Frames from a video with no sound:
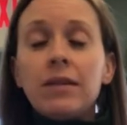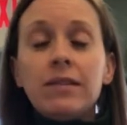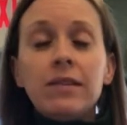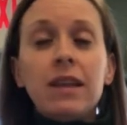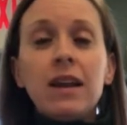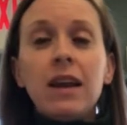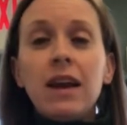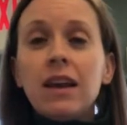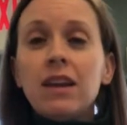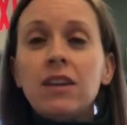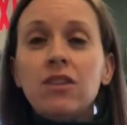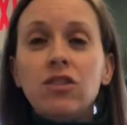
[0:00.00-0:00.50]
that
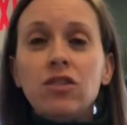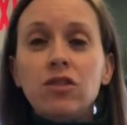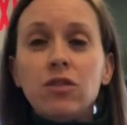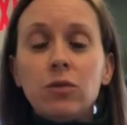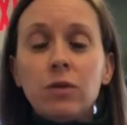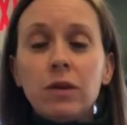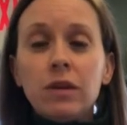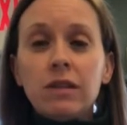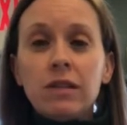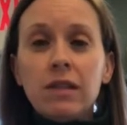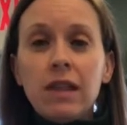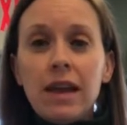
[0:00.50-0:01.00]
I can do
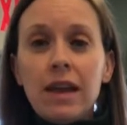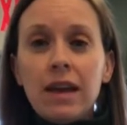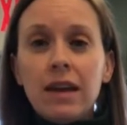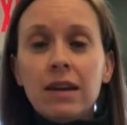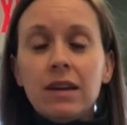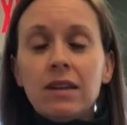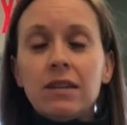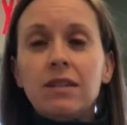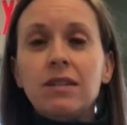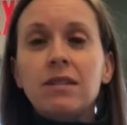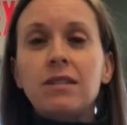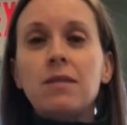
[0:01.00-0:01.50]
is liken
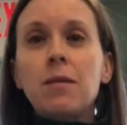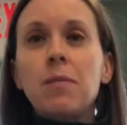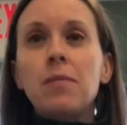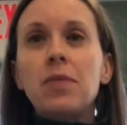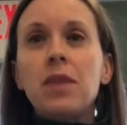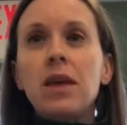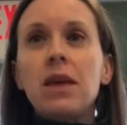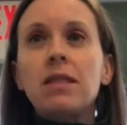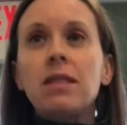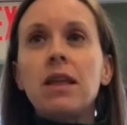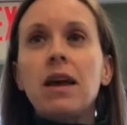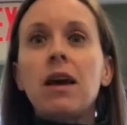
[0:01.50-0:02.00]
it to
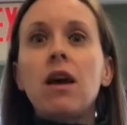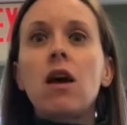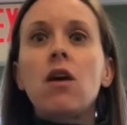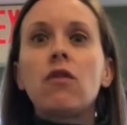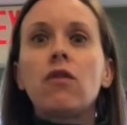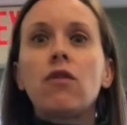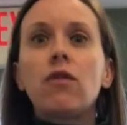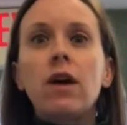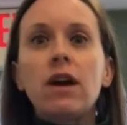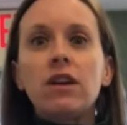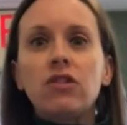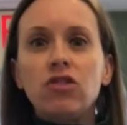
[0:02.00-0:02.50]
something like a
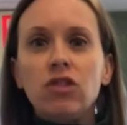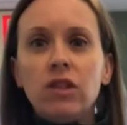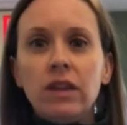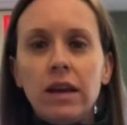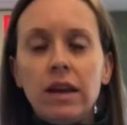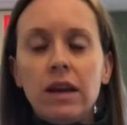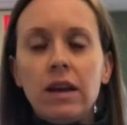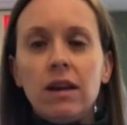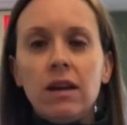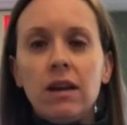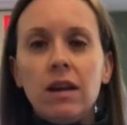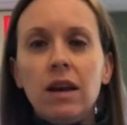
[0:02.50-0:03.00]
fresh
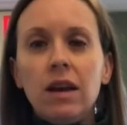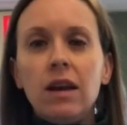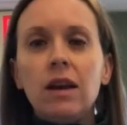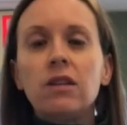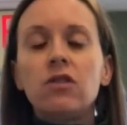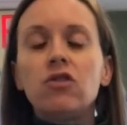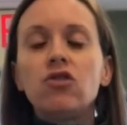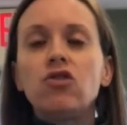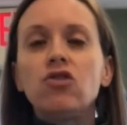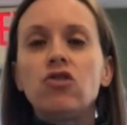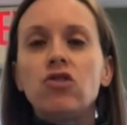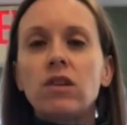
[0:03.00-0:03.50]
linen.
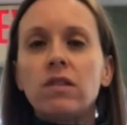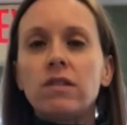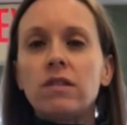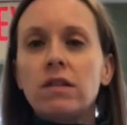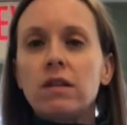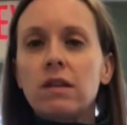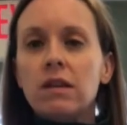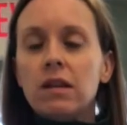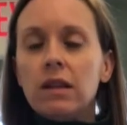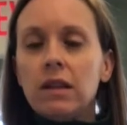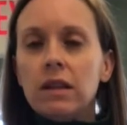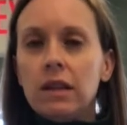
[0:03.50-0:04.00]
It's just a
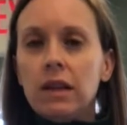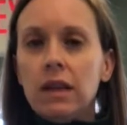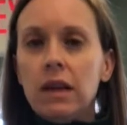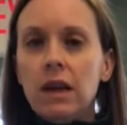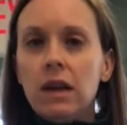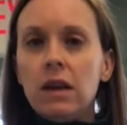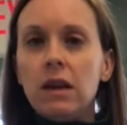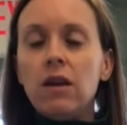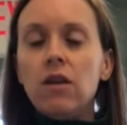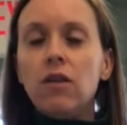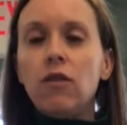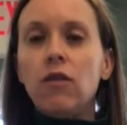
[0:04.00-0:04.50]

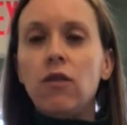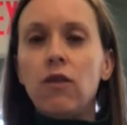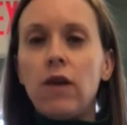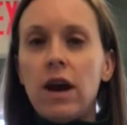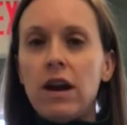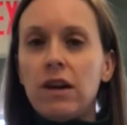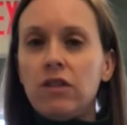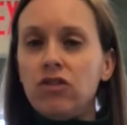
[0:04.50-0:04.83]
clean, fresh